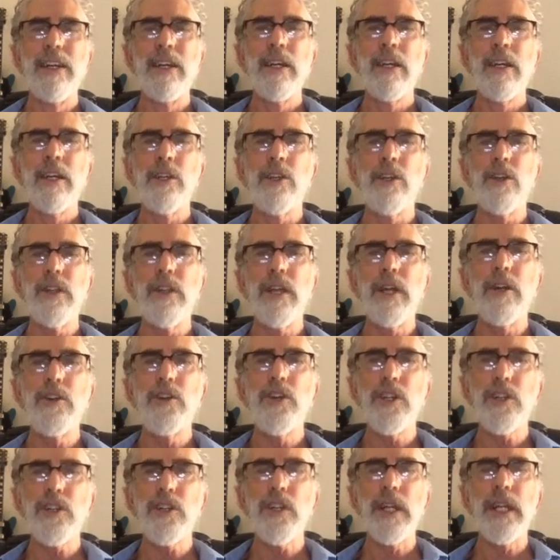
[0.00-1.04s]
You're there
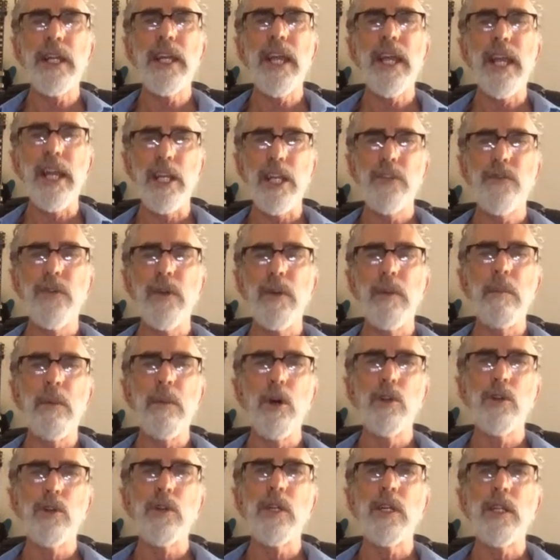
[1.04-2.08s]
just in case, but
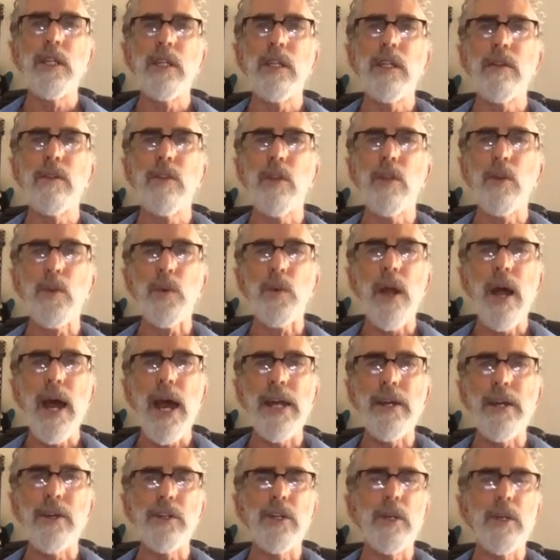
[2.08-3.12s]
mostly it's the
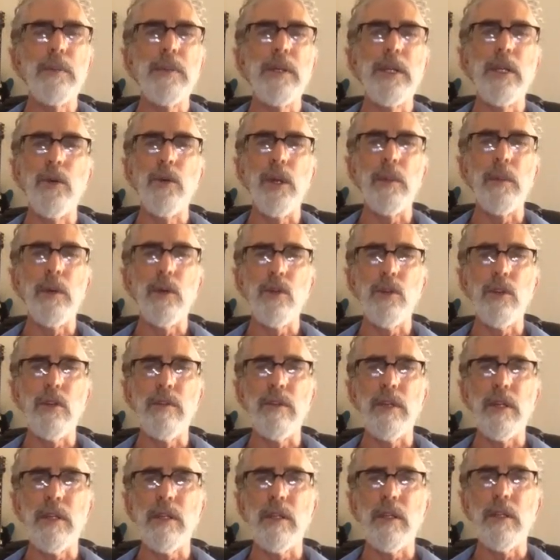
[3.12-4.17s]
rider should be doing most of
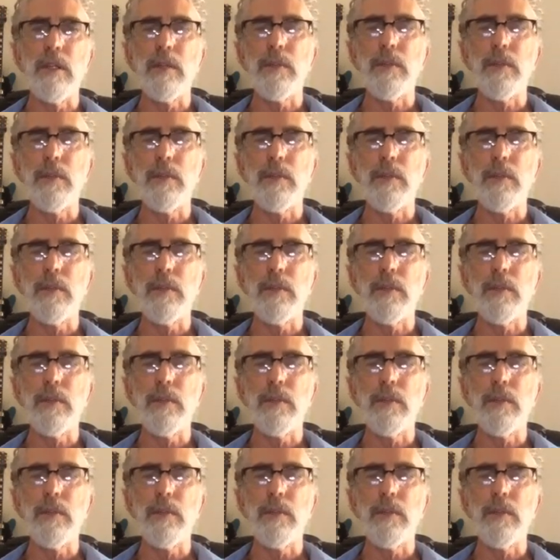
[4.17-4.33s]
this at this